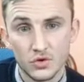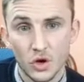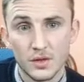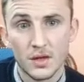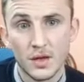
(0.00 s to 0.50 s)

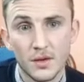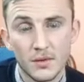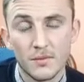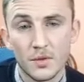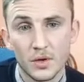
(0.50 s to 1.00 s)
Join
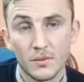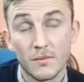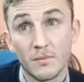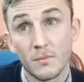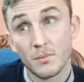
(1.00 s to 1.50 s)
the
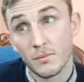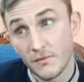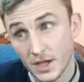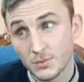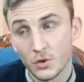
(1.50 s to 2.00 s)

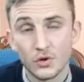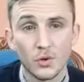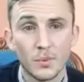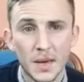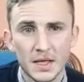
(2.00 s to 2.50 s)
Facebook
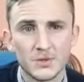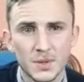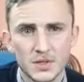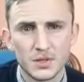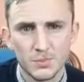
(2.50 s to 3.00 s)
group Ben's
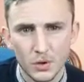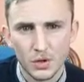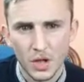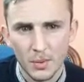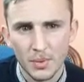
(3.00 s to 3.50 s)
Business
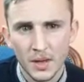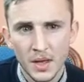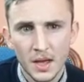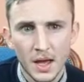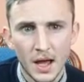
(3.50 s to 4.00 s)
Book Club,
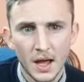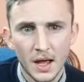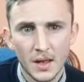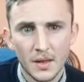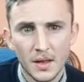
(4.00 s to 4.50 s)

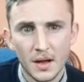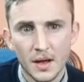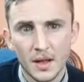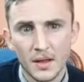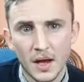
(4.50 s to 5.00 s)
and
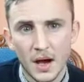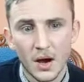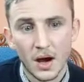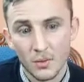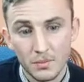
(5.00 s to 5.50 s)

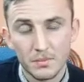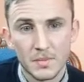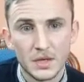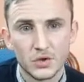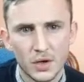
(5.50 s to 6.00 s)
I'll
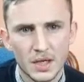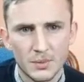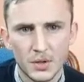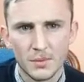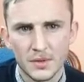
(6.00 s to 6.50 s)
make sure I
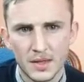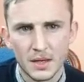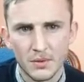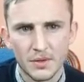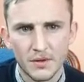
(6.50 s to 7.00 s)
keep you up to
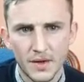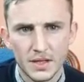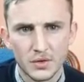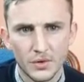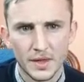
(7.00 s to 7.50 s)
date with the
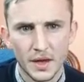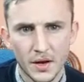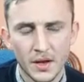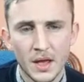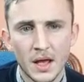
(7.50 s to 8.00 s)
events on
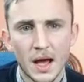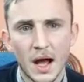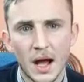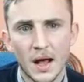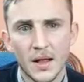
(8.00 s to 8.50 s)
there.
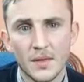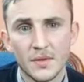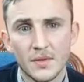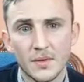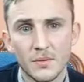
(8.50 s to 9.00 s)

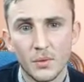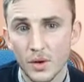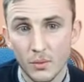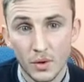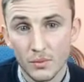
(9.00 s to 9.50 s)
And
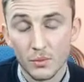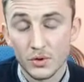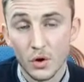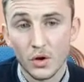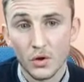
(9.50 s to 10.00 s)
we
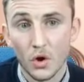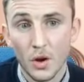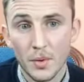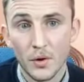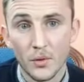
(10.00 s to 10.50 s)
talk a
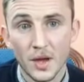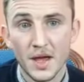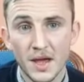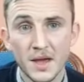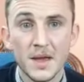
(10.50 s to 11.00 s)
lot about
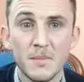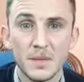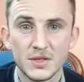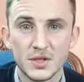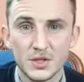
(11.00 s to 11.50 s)

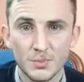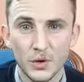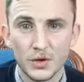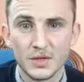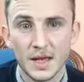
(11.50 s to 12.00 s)
business
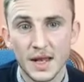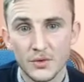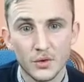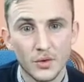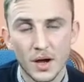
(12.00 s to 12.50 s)
books, and I
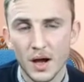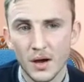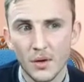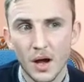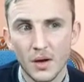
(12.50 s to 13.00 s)
do
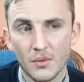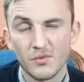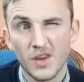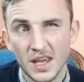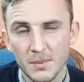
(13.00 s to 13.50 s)
a
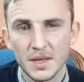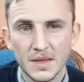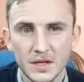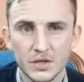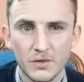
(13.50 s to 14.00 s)

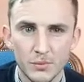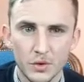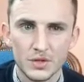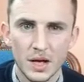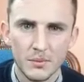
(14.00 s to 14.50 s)
recommendation of
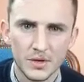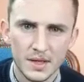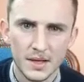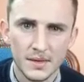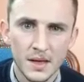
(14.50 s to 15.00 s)
books that I'm
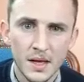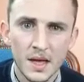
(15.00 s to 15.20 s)
reading,